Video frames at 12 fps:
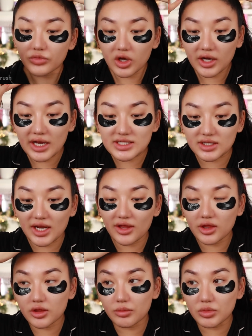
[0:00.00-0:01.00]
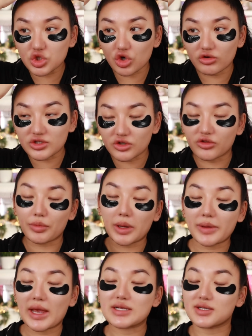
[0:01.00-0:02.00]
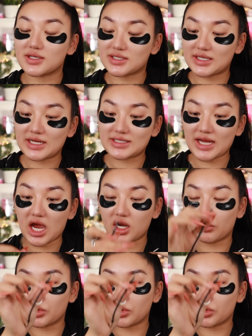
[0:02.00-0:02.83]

Okay, so now that the majority of the baby hairs are slicked out, I'm